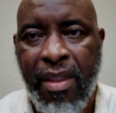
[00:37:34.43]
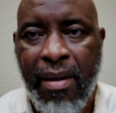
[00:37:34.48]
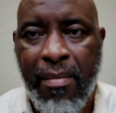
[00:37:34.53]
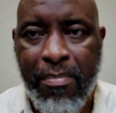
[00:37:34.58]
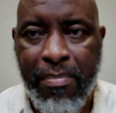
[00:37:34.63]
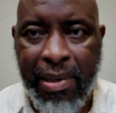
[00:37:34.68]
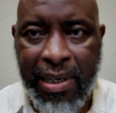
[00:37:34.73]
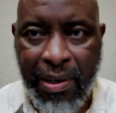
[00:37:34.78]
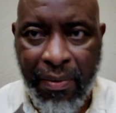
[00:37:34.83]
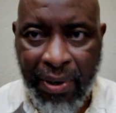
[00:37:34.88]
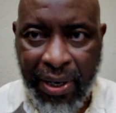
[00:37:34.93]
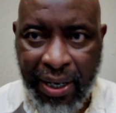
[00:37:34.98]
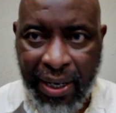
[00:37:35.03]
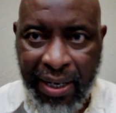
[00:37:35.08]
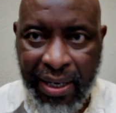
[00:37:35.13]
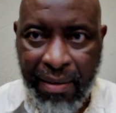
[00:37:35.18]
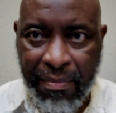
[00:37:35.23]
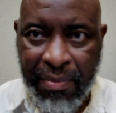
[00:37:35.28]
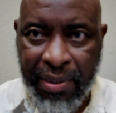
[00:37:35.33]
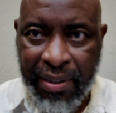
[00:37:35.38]
But our
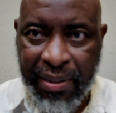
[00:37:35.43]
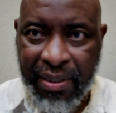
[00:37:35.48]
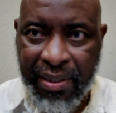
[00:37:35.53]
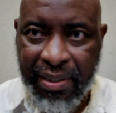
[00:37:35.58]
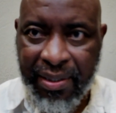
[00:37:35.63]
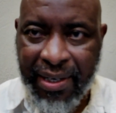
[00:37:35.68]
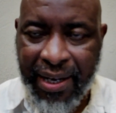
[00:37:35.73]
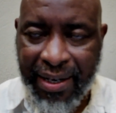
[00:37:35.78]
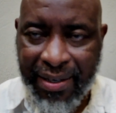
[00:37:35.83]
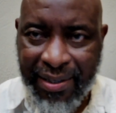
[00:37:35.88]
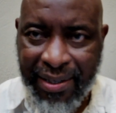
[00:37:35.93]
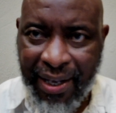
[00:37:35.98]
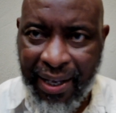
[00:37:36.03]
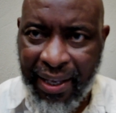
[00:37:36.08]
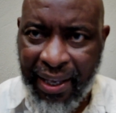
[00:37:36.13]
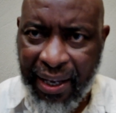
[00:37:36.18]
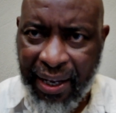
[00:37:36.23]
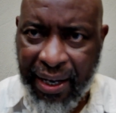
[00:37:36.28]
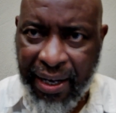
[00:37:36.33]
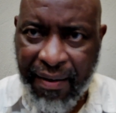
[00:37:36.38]
enemies are
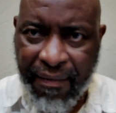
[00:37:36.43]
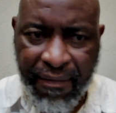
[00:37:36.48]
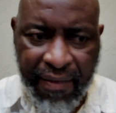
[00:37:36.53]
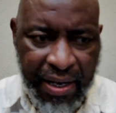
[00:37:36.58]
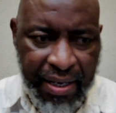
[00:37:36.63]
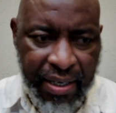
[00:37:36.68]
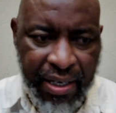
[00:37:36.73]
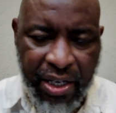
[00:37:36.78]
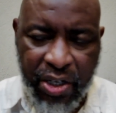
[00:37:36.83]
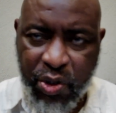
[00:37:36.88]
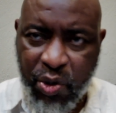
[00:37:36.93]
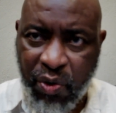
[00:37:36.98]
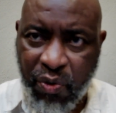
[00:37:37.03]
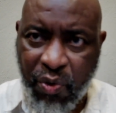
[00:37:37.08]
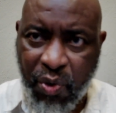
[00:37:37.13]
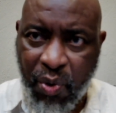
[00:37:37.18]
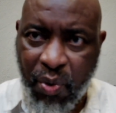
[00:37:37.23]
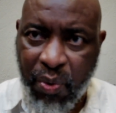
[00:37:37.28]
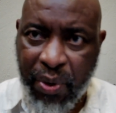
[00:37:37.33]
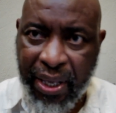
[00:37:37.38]
taking advantage of
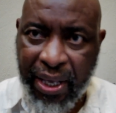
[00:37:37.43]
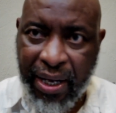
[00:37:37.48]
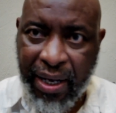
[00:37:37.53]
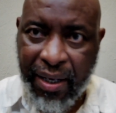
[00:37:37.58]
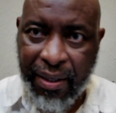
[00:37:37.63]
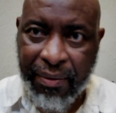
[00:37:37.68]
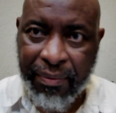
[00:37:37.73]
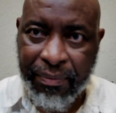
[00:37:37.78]
who we are.